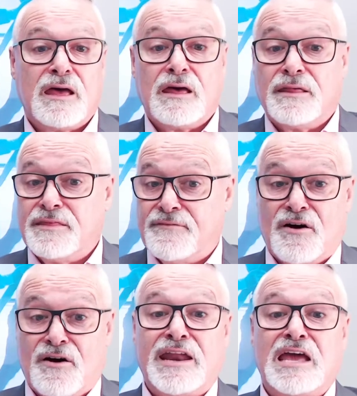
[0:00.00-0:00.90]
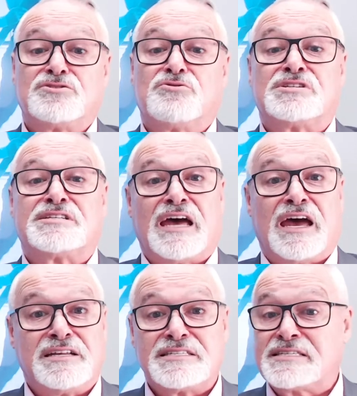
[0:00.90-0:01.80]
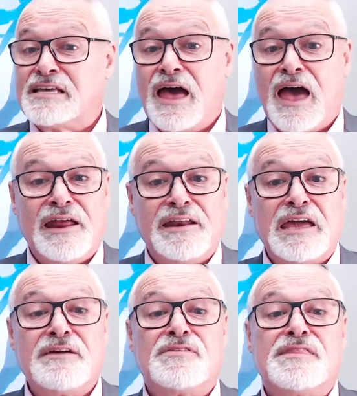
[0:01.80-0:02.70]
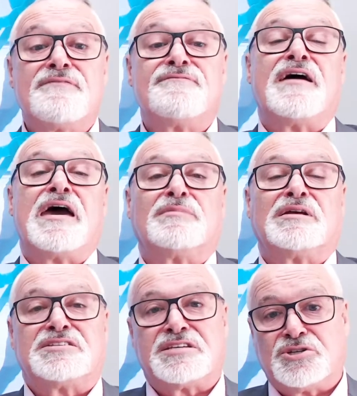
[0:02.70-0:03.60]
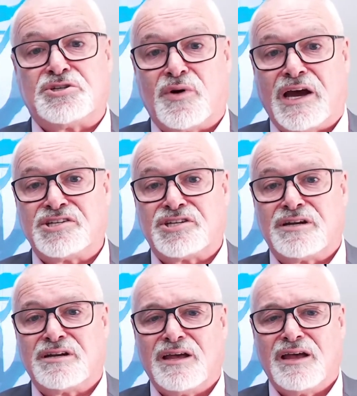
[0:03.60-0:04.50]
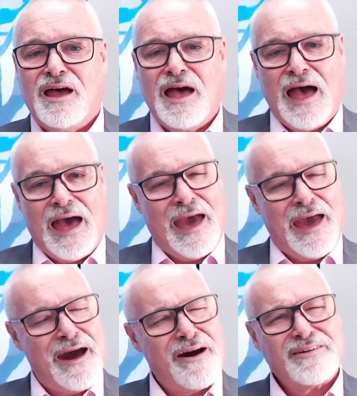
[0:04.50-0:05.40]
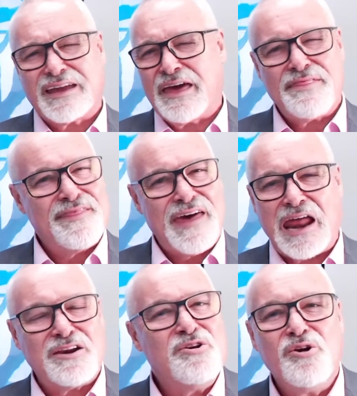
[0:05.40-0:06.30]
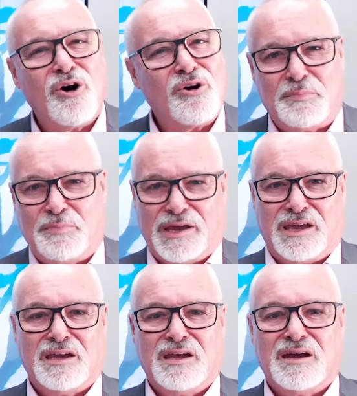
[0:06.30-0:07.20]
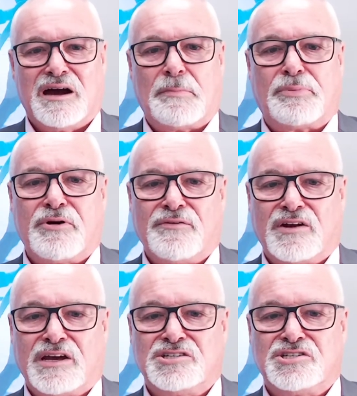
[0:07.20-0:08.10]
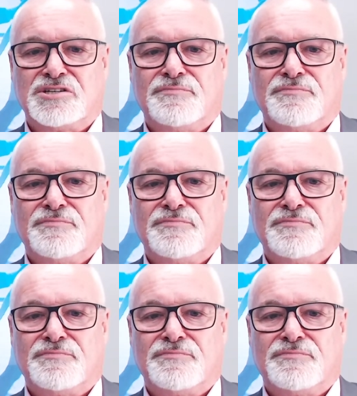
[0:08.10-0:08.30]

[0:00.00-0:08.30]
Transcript: their financial status, and even their family situation. How can that not be a privilege?